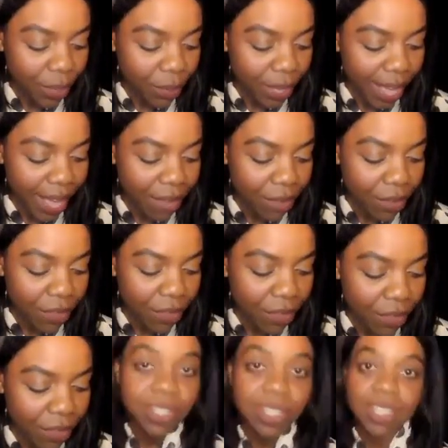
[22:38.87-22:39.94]
we have on the
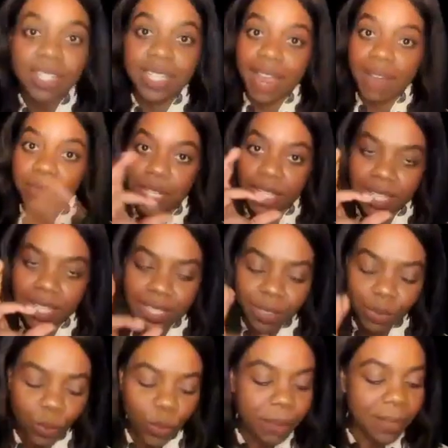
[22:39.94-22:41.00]
continent in
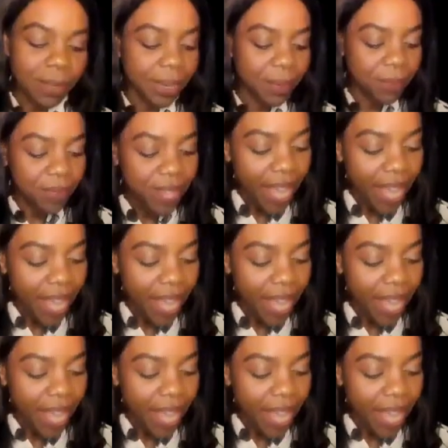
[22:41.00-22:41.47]
Africa's women